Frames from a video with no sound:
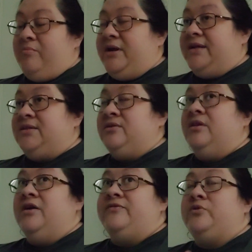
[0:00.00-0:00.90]
But I still
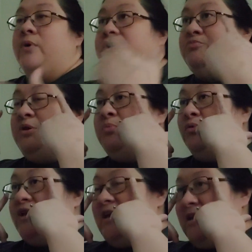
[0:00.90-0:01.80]
love to watch people
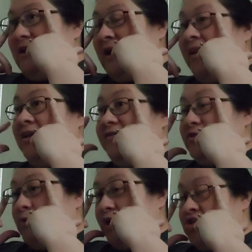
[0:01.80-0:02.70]
knit. I love
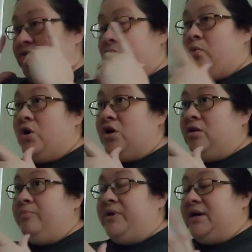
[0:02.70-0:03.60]
to watch their
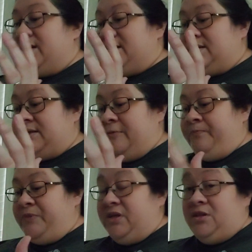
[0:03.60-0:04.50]
work because
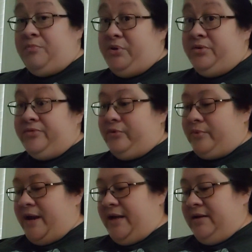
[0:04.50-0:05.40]
it's beautiful,
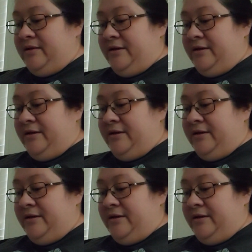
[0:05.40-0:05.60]
right?